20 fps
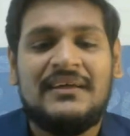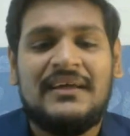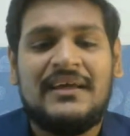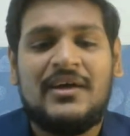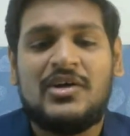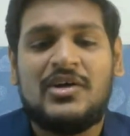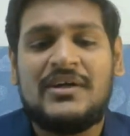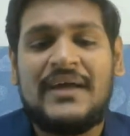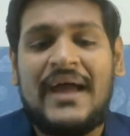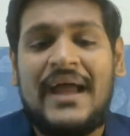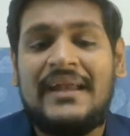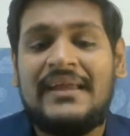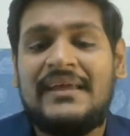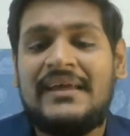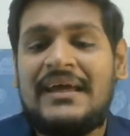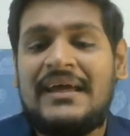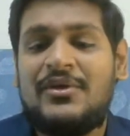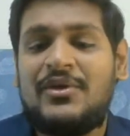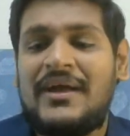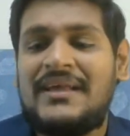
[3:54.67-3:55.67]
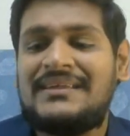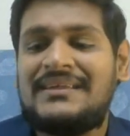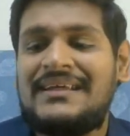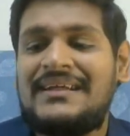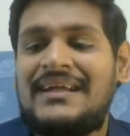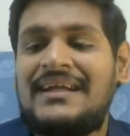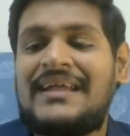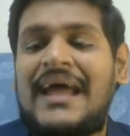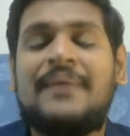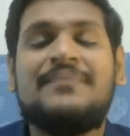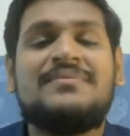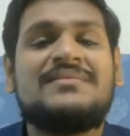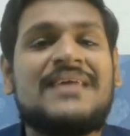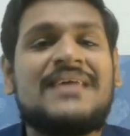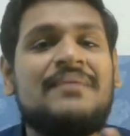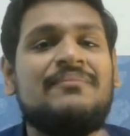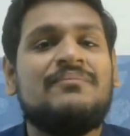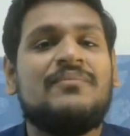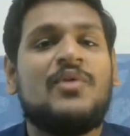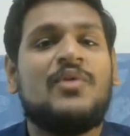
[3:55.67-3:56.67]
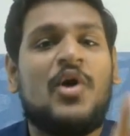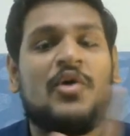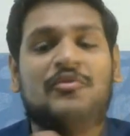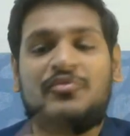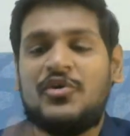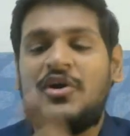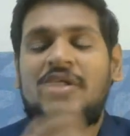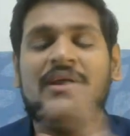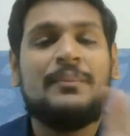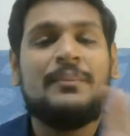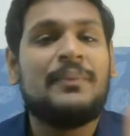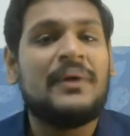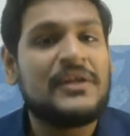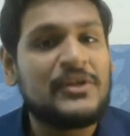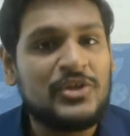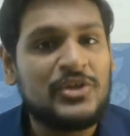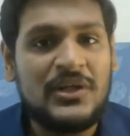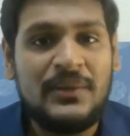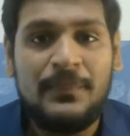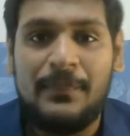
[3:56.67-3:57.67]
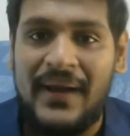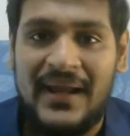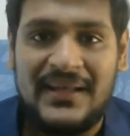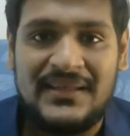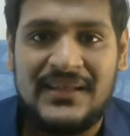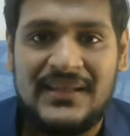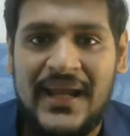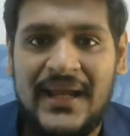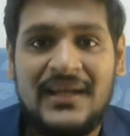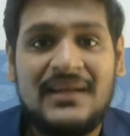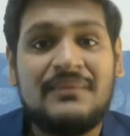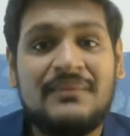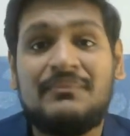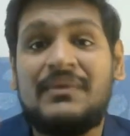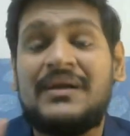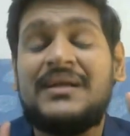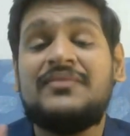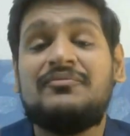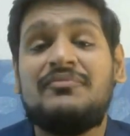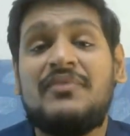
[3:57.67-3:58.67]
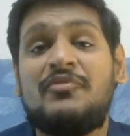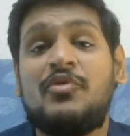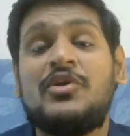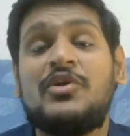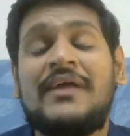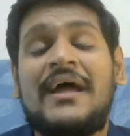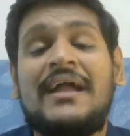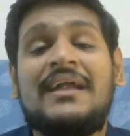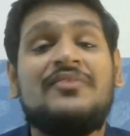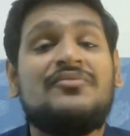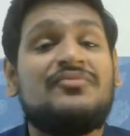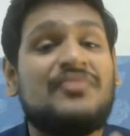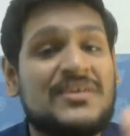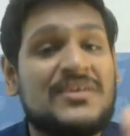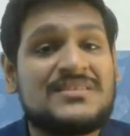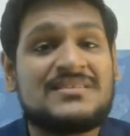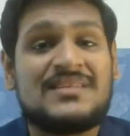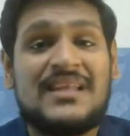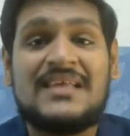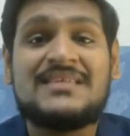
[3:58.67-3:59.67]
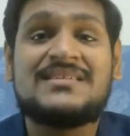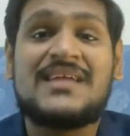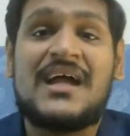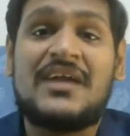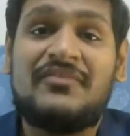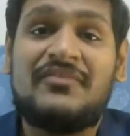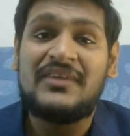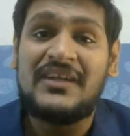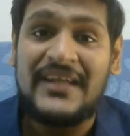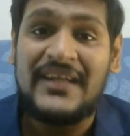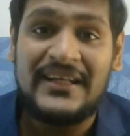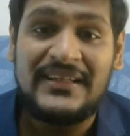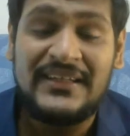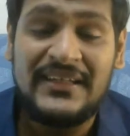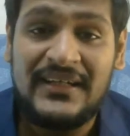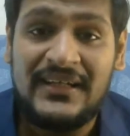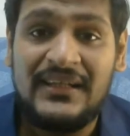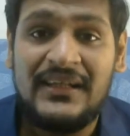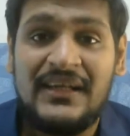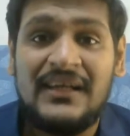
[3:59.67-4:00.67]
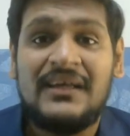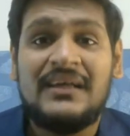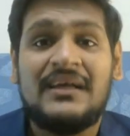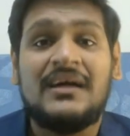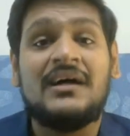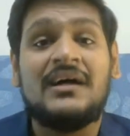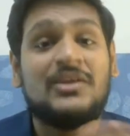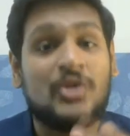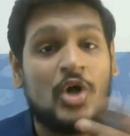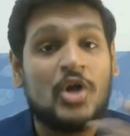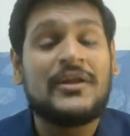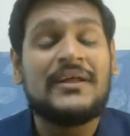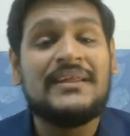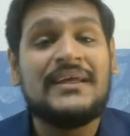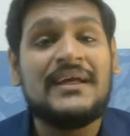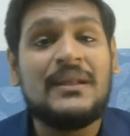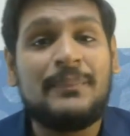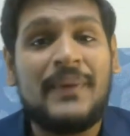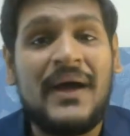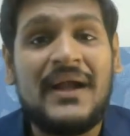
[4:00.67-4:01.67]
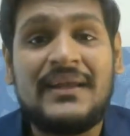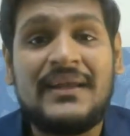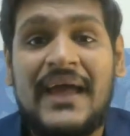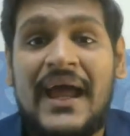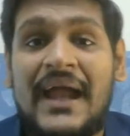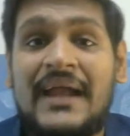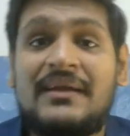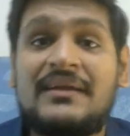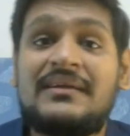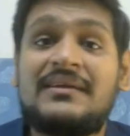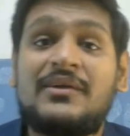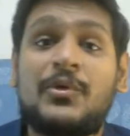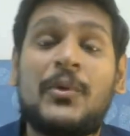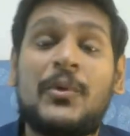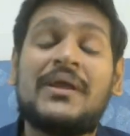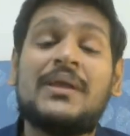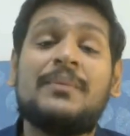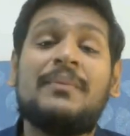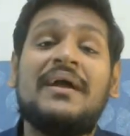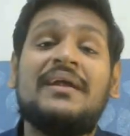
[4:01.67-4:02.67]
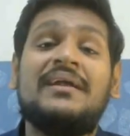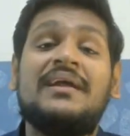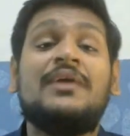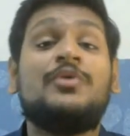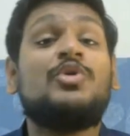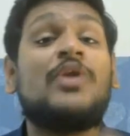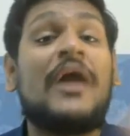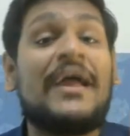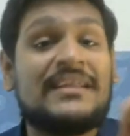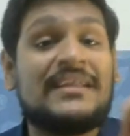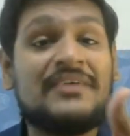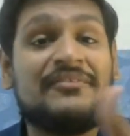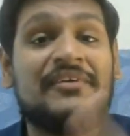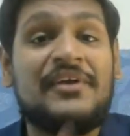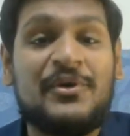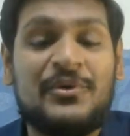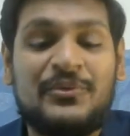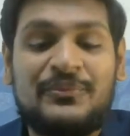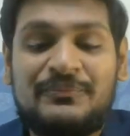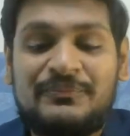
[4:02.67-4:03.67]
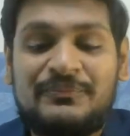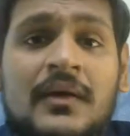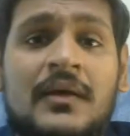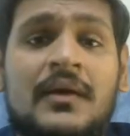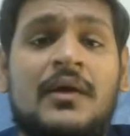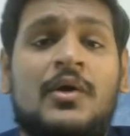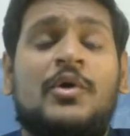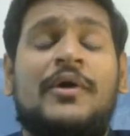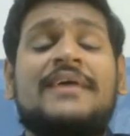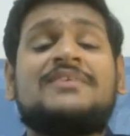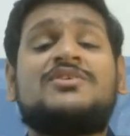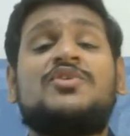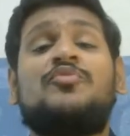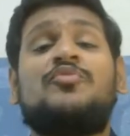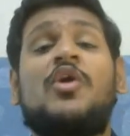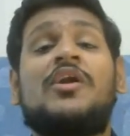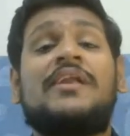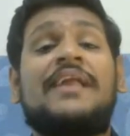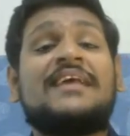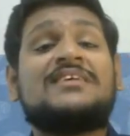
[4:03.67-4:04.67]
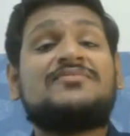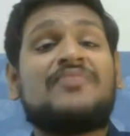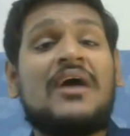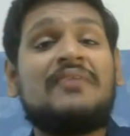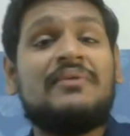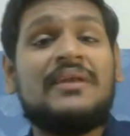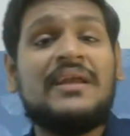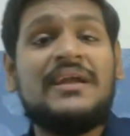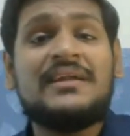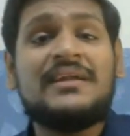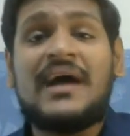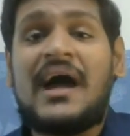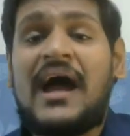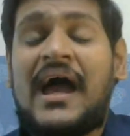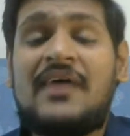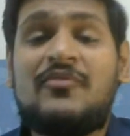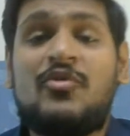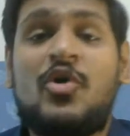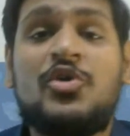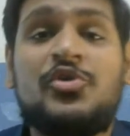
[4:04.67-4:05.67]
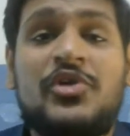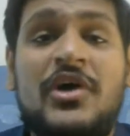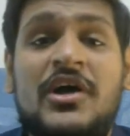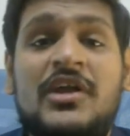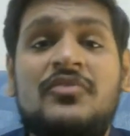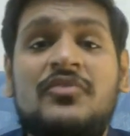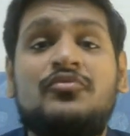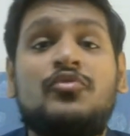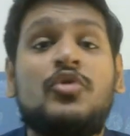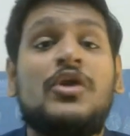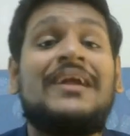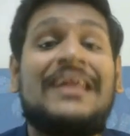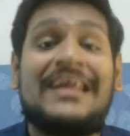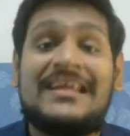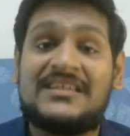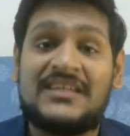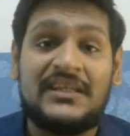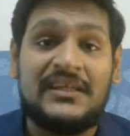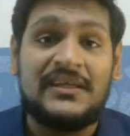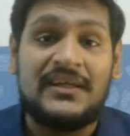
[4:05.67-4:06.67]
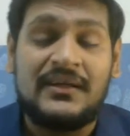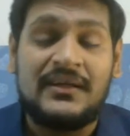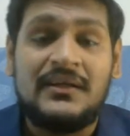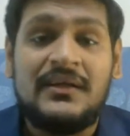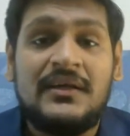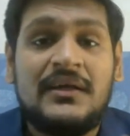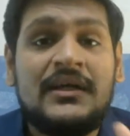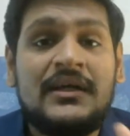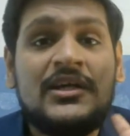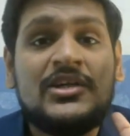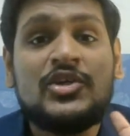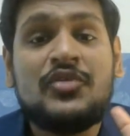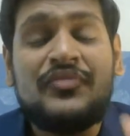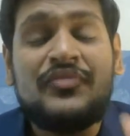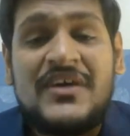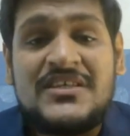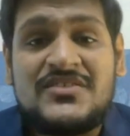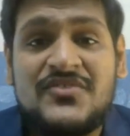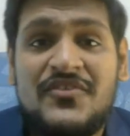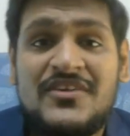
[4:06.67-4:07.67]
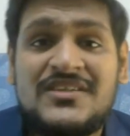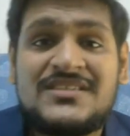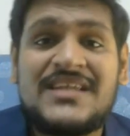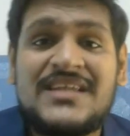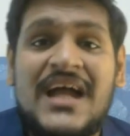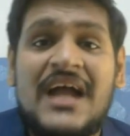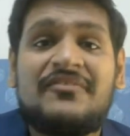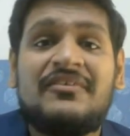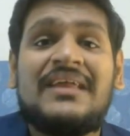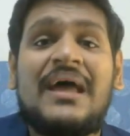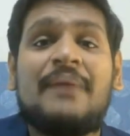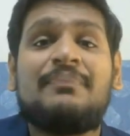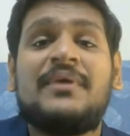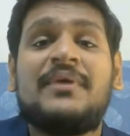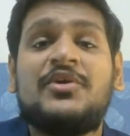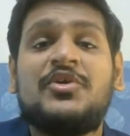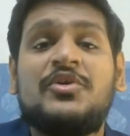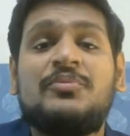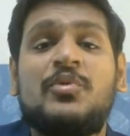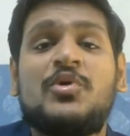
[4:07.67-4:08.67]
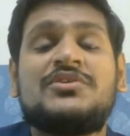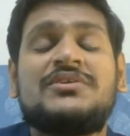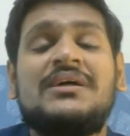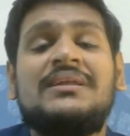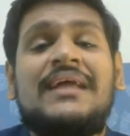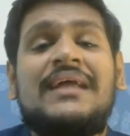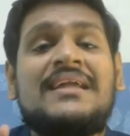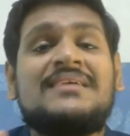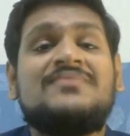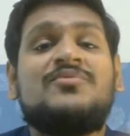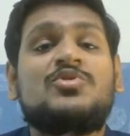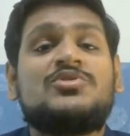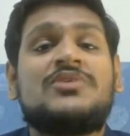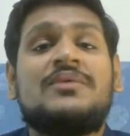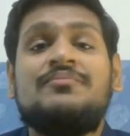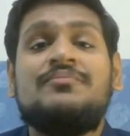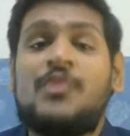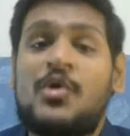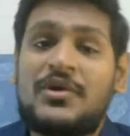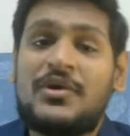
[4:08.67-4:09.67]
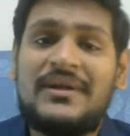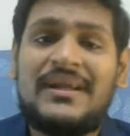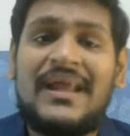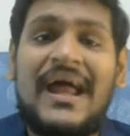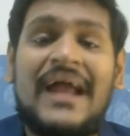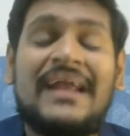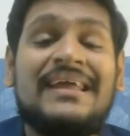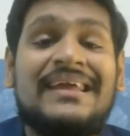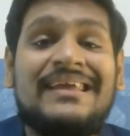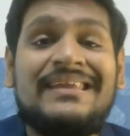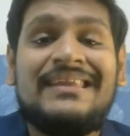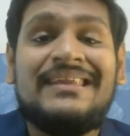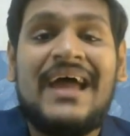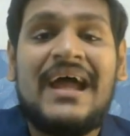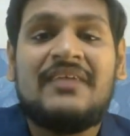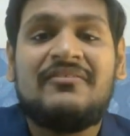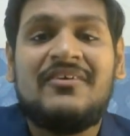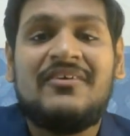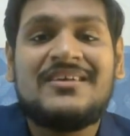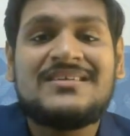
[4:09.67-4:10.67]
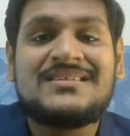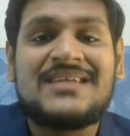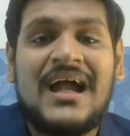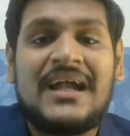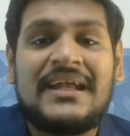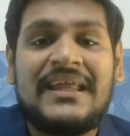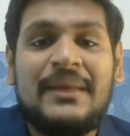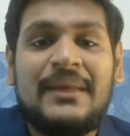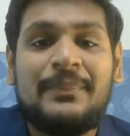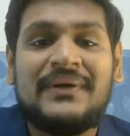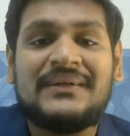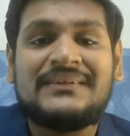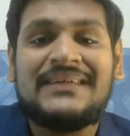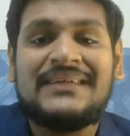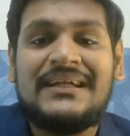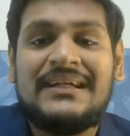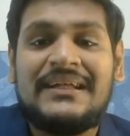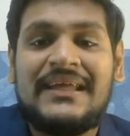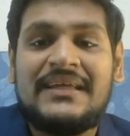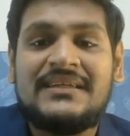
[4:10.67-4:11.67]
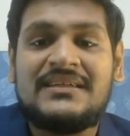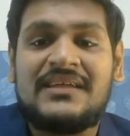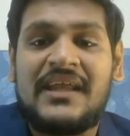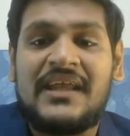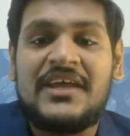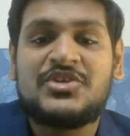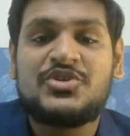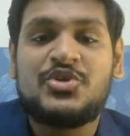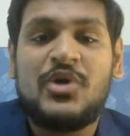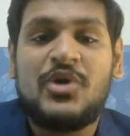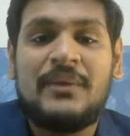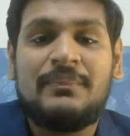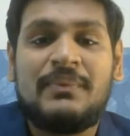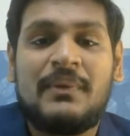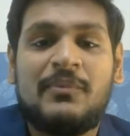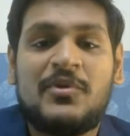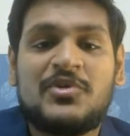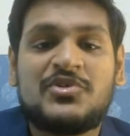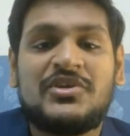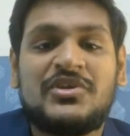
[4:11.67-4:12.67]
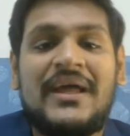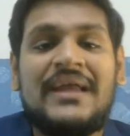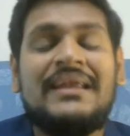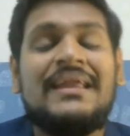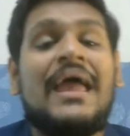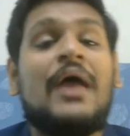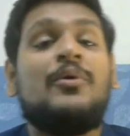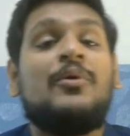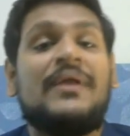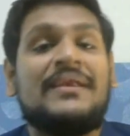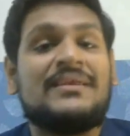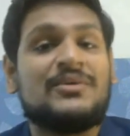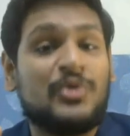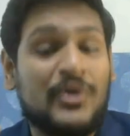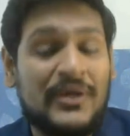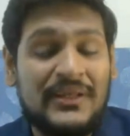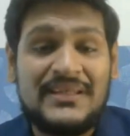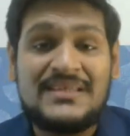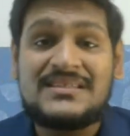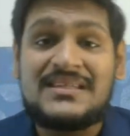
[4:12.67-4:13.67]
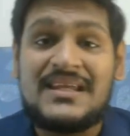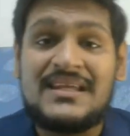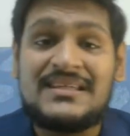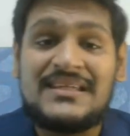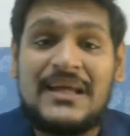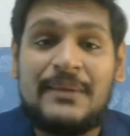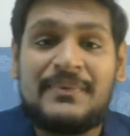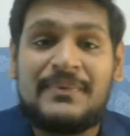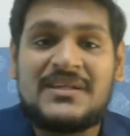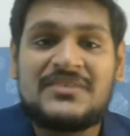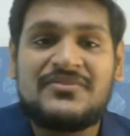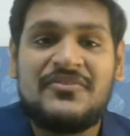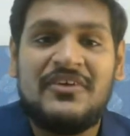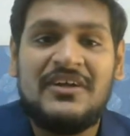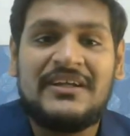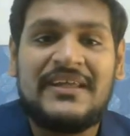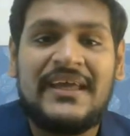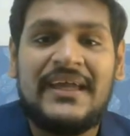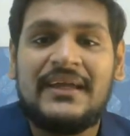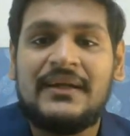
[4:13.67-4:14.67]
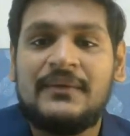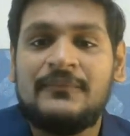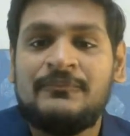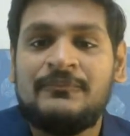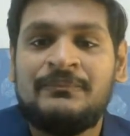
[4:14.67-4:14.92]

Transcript: uh, and here you can see the timestamp of your particular branch right but before that first let's start technical uh, non-technical part and quick reminder to like the video okay so for next five minutes, i want your full attention here so first we will start with aptitude portion that is most important and in that we are starting percentage ratio and proportion and average okay these three chapters we will take